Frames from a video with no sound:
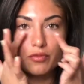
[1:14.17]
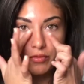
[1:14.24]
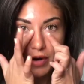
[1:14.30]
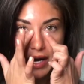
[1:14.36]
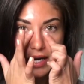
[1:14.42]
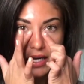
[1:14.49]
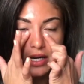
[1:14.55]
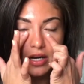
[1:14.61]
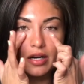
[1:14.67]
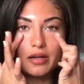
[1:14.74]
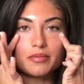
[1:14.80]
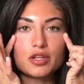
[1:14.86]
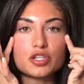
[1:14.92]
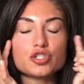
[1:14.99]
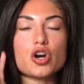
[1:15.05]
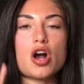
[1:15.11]
right here
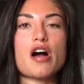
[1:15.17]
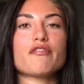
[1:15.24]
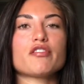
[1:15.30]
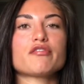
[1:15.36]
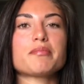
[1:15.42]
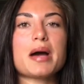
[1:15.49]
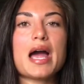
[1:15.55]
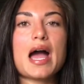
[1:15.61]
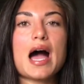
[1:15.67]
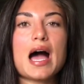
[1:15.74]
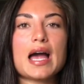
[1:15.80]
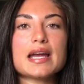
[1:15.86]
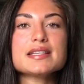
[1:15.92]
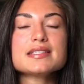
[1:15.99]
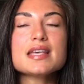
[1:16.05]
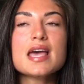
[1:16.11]
in the trough of my
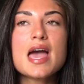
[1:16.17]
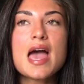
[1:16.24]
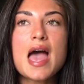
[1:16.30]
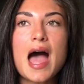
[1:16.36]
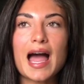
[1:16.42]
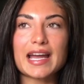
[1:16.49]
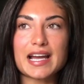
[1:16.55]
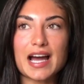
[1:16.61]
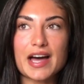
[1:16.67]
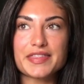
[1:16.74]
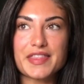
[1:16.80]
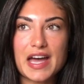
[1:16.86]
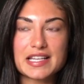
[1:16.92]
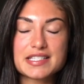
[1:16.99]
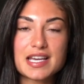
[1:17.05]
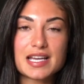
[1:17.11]
eyes. I got
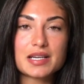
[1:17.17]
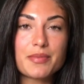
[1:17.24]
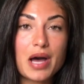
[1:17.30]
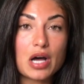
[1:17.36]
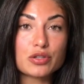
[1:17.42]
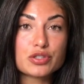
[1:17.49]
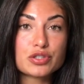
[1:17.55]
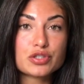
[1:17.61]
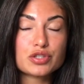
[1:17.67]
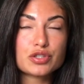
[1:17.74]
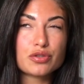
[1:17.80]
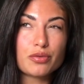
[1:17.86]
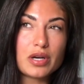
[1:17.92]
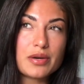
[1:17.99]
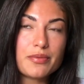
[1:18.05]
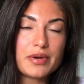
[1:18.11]
that done about
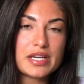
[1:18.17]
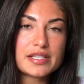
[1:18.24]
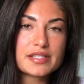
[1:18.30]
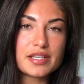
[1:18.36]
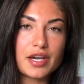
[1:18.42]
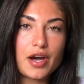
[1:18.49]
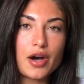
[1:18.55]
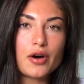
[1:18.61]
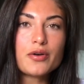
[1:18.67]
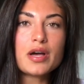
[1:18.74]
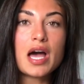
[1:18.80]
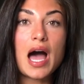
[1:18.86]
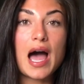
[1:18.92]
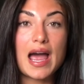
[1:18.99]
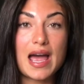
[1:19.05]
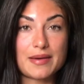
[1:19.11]
3 weeks ago.
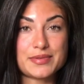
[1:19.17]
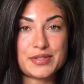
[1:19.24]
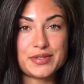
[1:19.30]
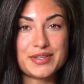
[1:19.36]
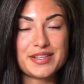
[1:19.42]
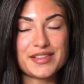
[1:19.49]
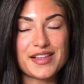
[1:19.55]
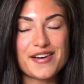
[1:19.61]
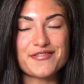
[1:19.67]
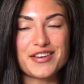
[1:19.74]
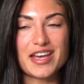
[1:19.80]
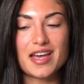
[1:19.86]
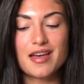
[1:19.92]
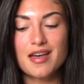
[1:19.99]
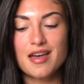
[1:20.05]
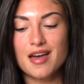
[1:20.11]
I absolutely love
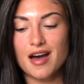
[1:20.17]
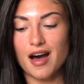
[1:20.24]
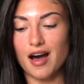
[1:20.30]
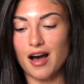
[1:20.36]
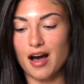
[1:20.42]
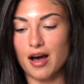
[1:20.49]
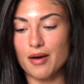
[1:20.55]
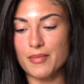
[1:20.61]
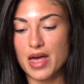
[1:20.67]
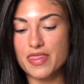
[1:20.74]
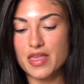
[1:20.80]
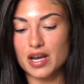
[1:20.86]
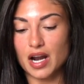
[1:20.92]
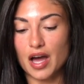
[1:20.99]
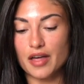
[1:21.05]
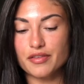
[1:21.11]
it. And
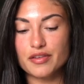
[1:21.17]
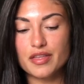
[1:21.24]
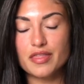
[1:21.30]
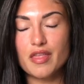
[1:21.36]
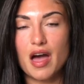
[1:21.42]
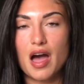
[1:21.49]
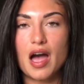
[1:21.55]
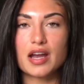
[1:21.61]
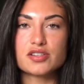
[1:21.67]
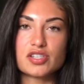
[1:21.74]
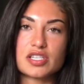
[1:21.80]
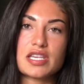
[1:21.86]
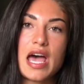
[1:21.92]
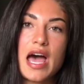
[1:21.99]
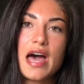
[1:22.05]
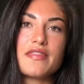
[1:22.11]
then other than that, I
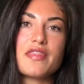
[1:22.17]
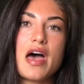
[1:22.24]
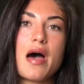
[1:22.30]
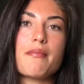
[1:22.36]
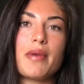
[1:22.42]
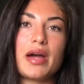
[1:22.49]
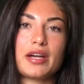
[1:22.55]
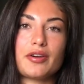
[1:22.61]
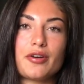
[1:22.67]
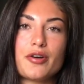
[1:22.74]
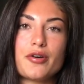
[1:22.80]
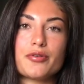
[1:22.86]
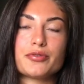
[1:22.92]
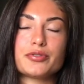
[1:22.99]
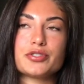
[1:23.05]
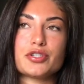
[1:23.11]
just had that
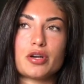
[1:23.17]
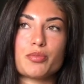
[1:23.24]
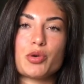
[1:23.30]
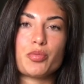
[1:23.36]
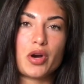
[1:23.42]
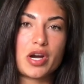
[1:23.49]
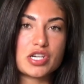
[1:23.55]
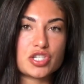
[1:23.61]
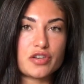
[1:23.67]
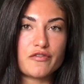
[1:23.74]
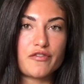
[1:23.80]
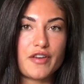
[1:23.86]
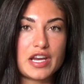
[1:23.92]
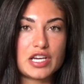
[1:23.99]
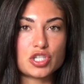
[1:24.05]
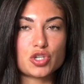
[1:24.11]
microdermabrasion
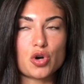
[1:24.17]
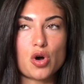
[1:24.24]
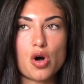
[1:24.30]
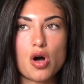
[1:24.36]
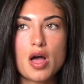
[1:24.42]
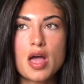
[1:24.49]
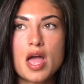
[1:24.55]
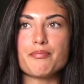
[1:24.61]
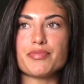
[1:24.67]
facial,